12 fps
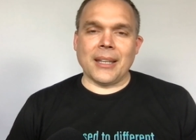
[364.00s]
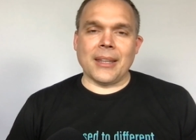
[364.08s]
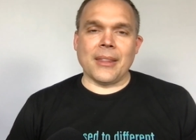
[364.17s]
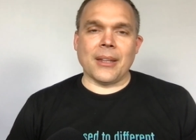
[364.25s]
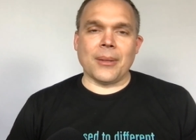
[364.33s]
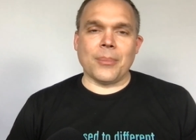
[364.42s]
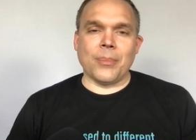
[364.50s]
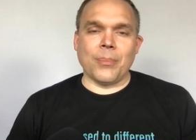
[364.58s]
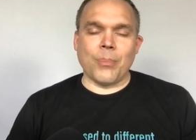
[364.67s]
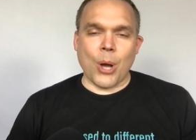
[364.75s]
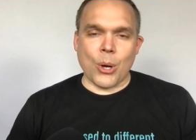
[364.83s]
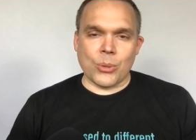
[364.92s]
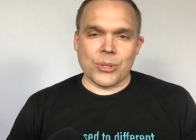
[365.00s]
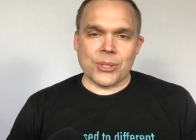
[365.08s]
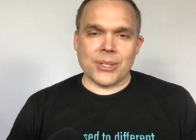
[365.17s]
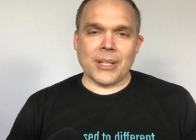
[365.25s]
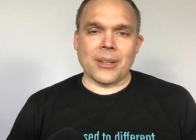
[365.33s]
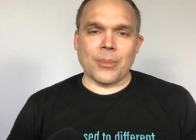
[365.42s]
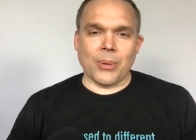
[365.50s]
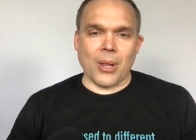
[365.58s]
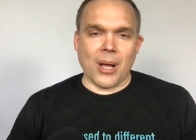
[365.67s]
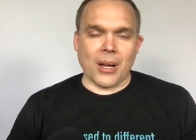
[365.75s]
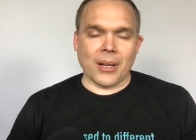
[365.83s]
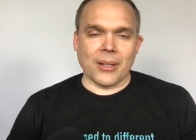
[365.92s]
in the post in the
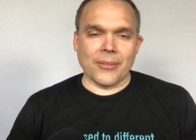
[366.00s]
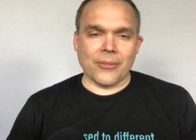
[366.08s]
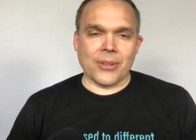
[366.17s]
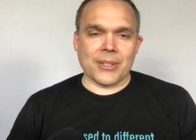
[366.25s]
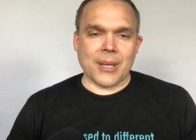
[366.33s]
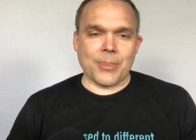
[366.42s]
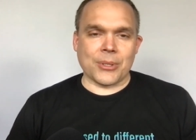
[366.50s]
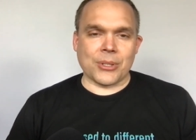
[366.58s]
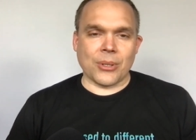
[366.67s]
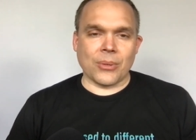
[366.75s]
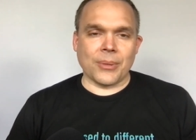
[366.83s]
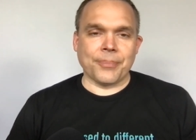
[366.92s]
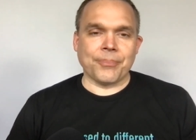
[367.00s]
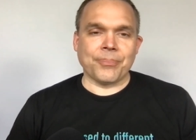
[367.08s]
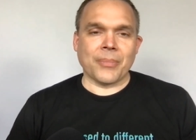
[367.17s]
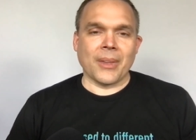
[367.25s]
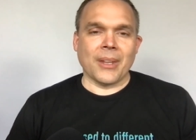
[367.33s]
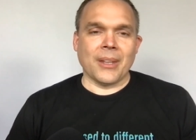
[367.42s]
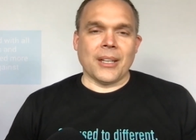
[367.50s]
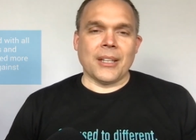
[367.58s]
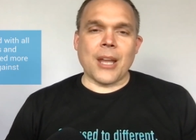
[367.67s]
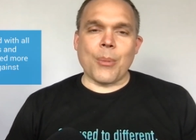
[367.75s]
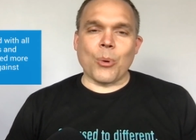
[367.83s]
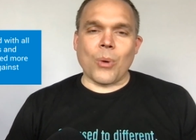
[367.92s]
blog for this episode.
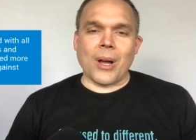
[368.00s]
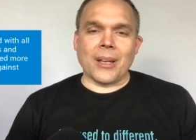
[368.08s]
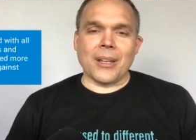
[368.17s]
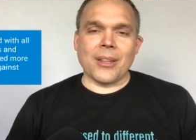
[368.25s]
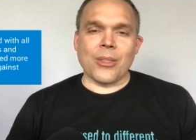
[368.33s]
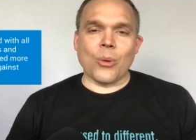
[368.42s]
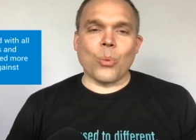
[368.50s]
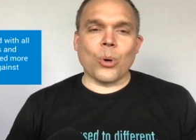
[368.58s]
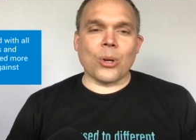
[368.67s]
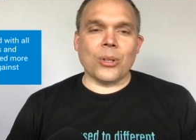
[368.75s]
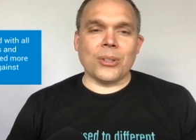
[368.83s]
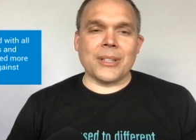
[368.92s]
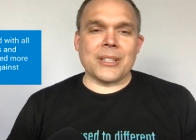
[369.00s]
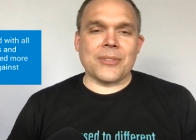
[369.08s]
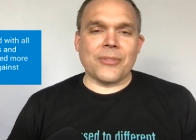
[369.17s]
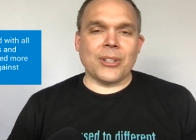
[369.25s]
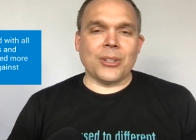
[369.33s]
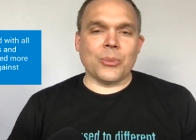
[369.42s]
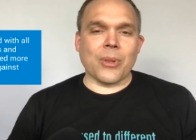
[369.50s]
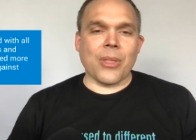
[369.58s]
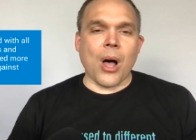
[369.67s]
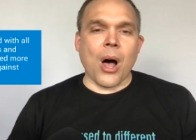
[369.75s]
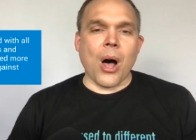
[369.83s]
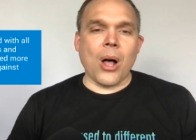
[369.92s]
Number one, the world is filled with
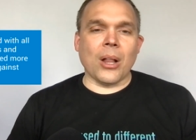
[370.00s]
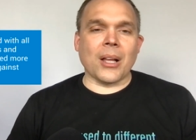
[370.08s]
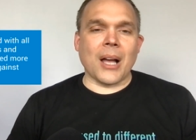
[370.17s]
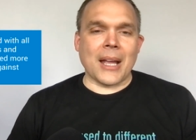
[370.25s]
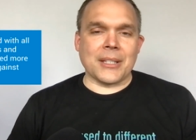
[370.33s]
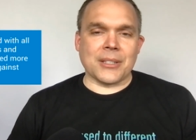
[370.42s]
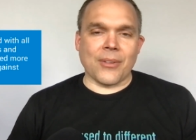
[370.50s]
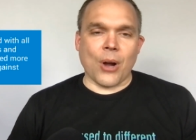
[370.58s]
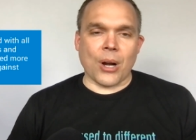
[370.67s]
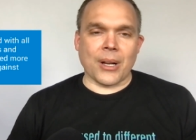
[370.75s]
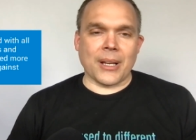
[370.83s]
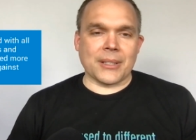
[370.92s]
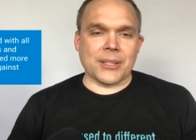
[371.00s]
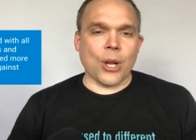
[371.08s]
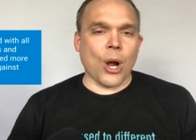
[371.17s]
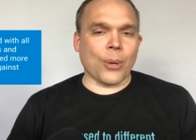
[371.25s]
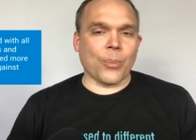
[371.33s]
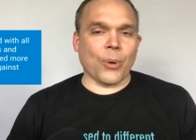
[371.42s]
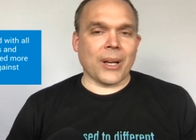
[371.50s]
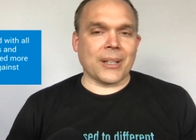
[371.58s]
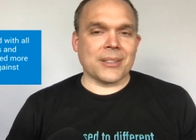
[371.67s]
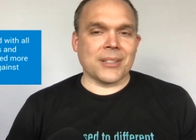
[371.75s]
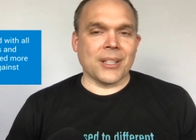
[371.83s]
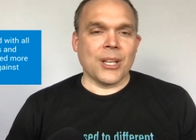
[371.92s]
all kinds of heartaches and
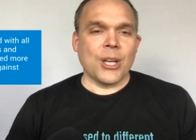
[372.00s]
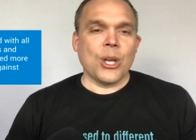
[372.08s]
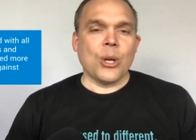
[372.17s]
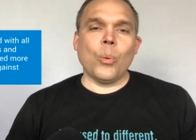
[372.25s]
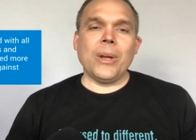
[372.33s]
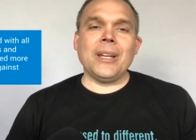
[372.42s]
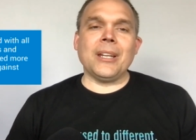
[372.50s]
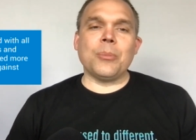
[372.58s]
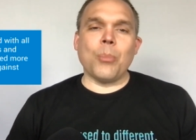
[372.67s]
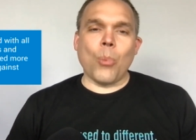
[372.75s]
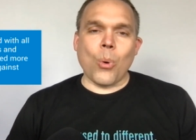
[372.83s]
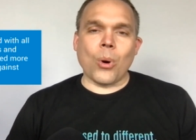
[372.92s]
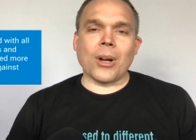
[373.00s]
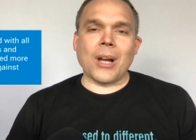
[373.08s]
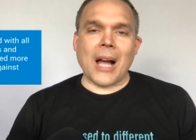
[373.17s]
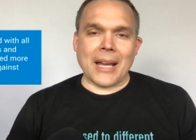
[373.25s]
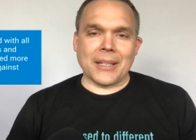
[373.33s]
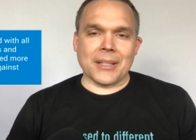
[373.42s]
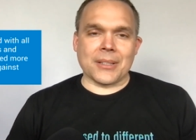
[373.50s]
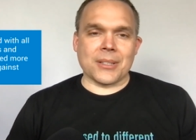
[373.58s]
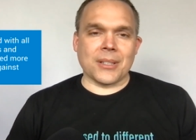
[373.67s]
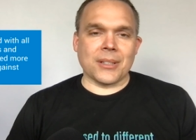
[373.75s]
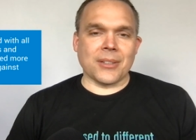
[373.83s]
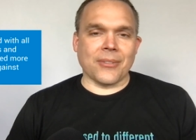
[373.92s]
heartbreaks. We need more
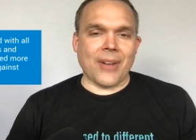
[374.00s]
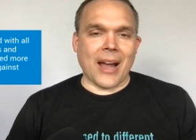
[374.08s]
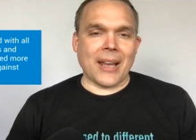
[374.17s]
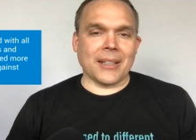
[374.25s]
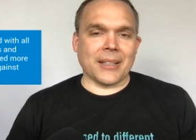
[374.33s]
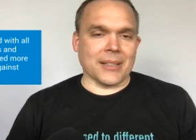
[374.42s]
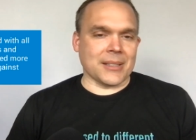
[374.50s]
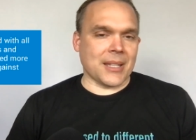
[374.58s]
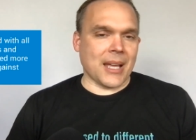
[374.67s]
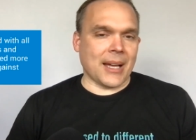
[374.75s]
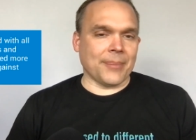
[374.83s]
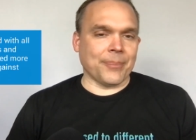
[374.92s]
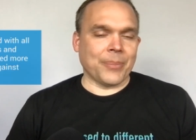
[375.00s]
kindness to fight against that.